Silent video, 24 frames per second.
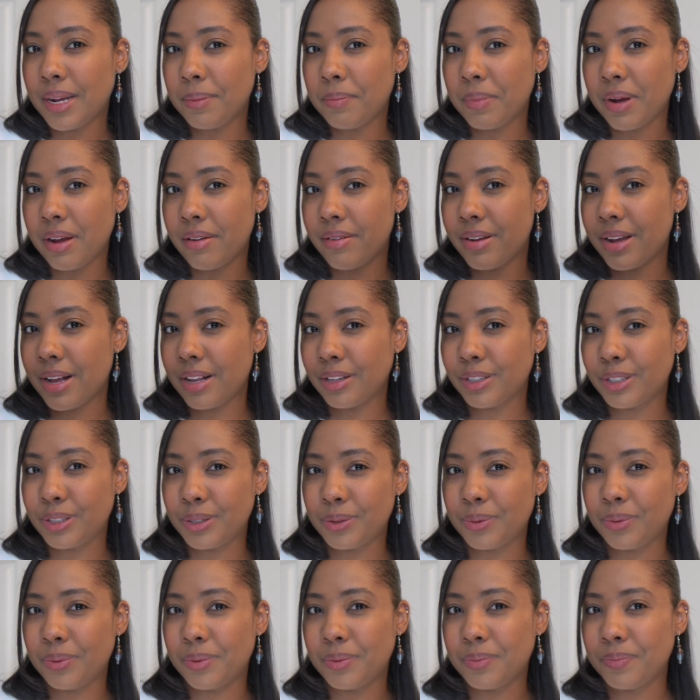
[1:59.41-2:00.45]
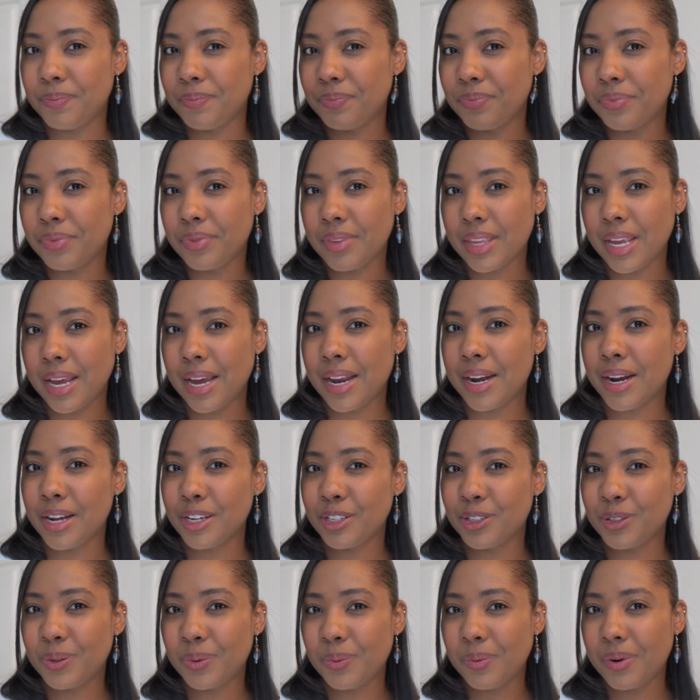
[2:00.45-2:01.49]
Maybe I'll do an
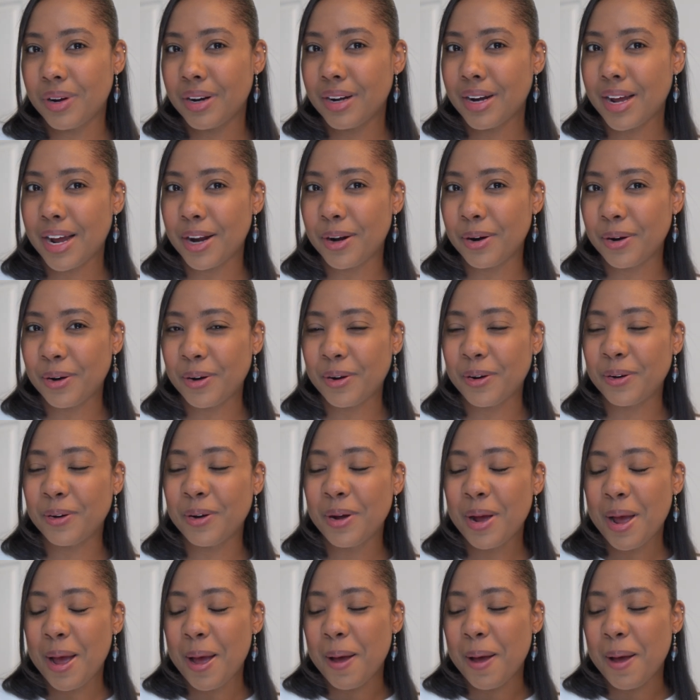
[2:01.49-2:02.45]
extra one, I don't know.